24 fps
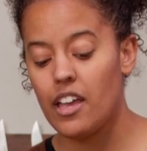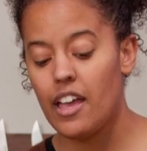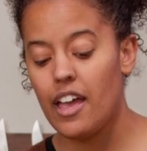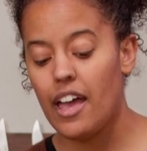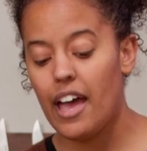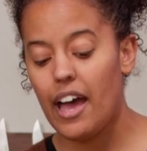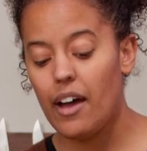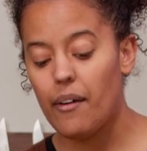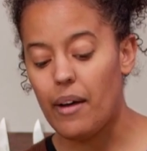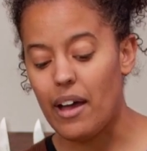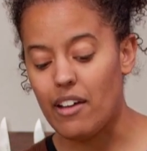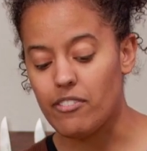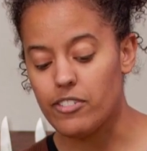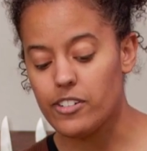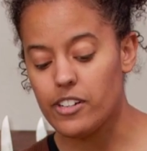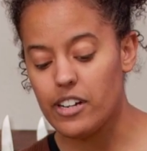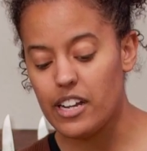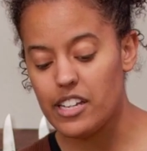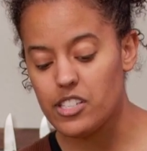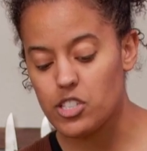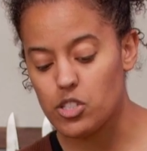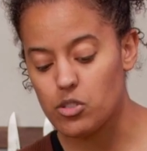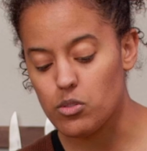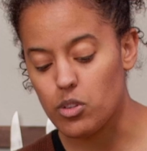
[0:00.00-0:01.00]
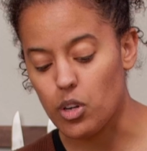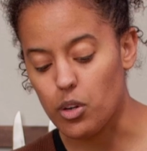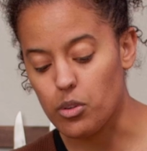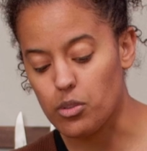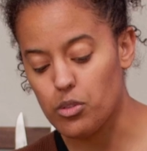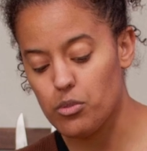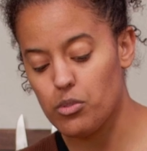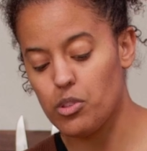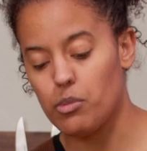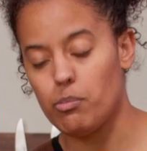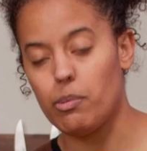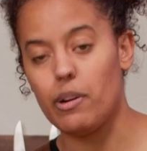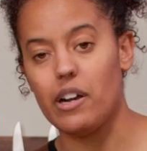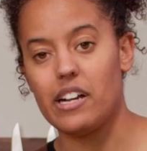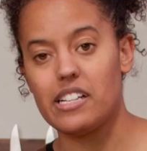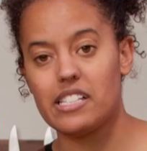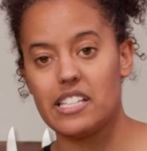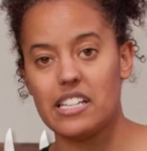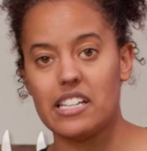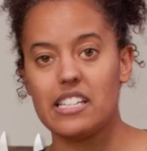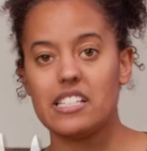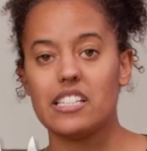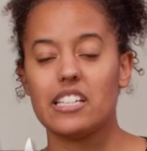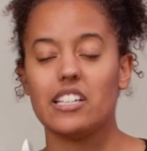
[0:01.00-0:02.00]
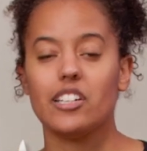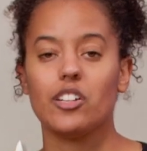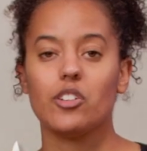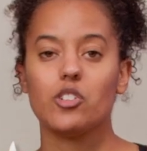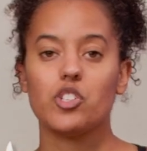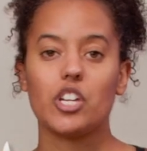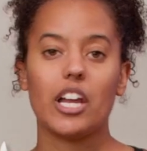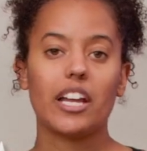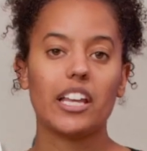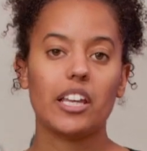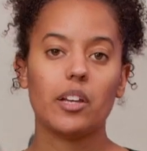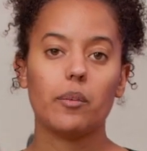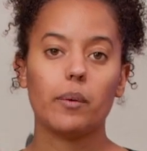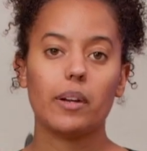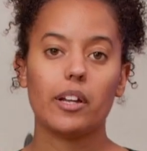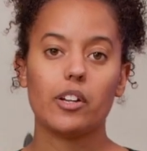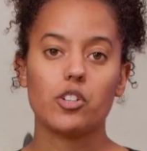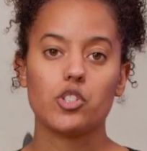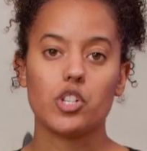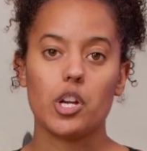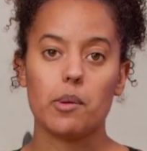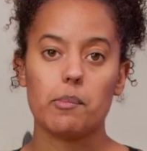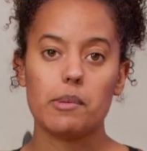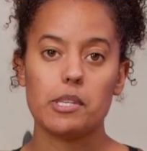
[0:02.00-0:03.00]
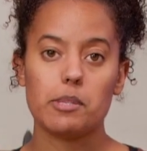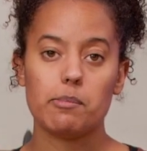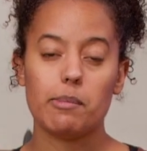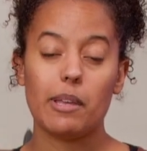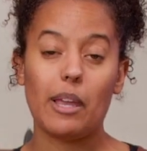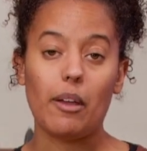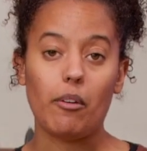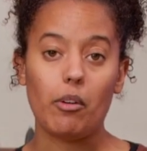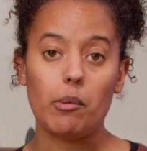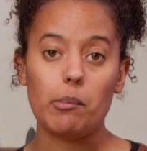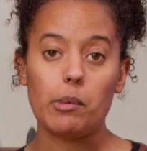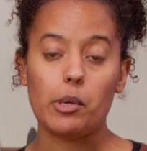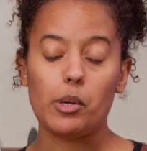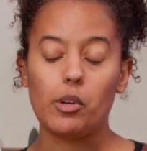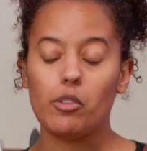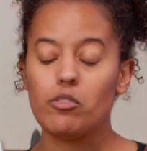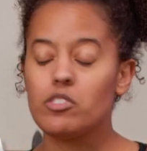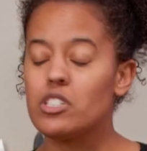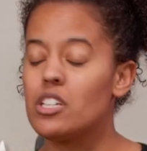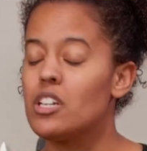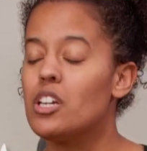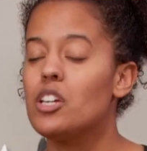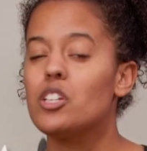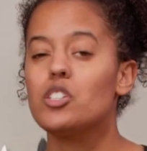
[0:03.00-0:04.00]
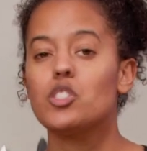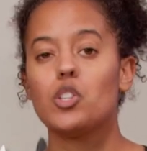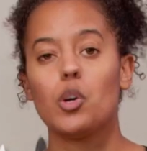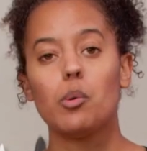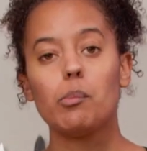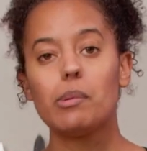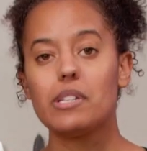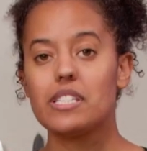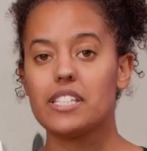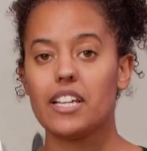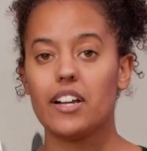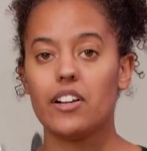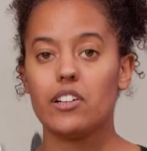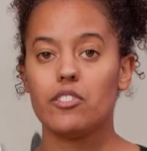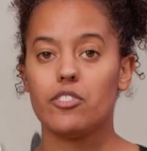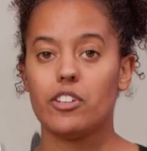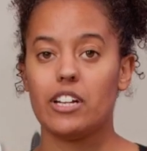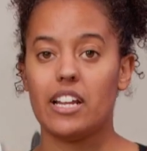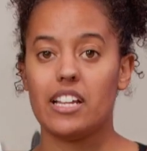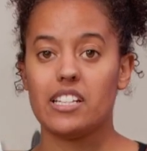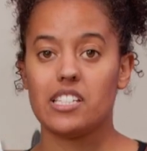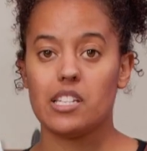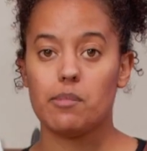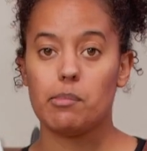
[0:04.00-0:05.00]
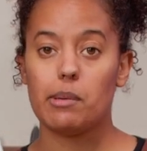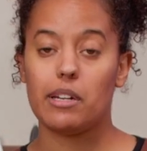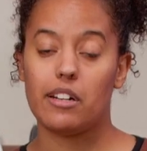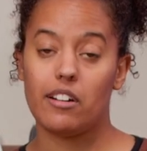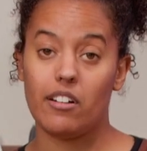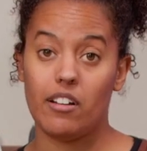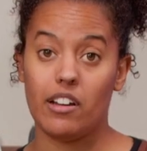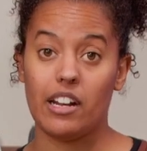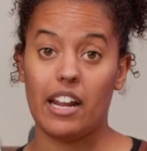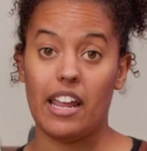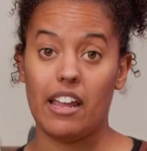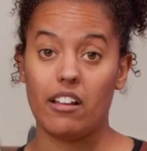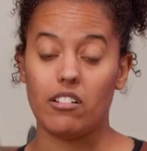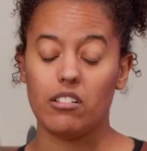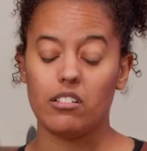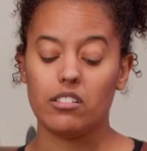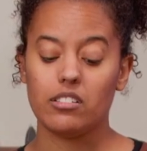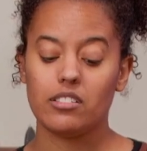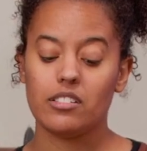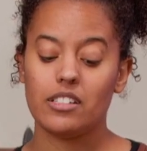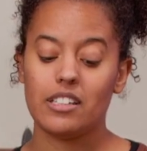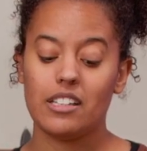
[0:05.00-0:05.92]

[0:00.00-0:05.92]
However, as you go through the process and you're checking where your Sharpie is being removed, don't be scared if it ends up at an odd angle.